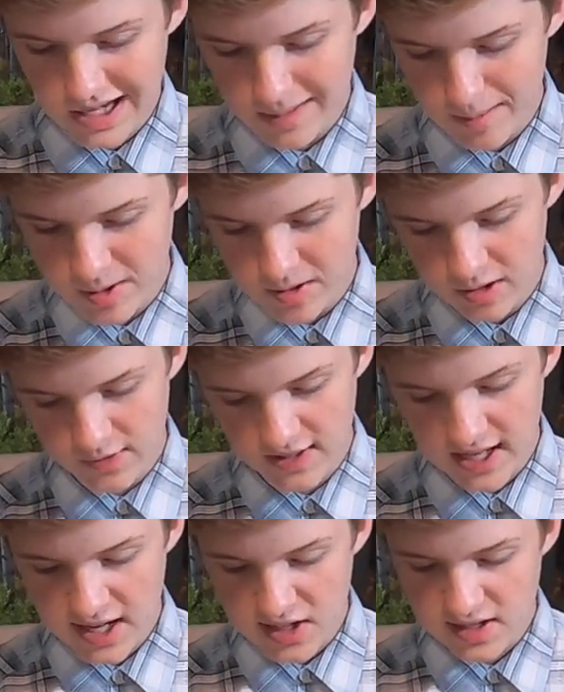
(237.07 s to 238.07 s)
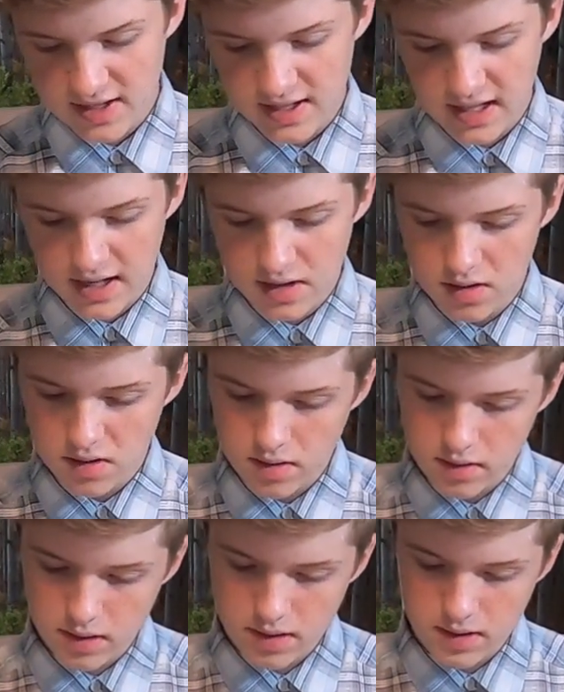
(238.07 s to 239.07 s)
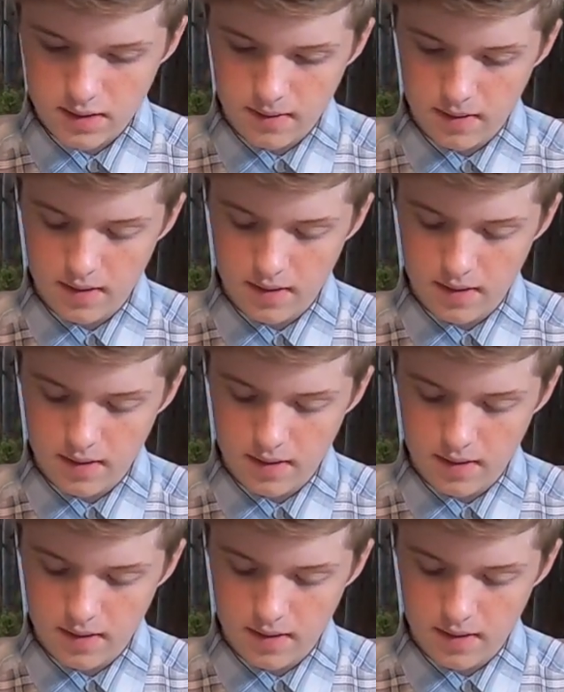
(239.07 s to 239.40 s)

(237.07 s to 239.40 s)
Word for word: Airman certification standards,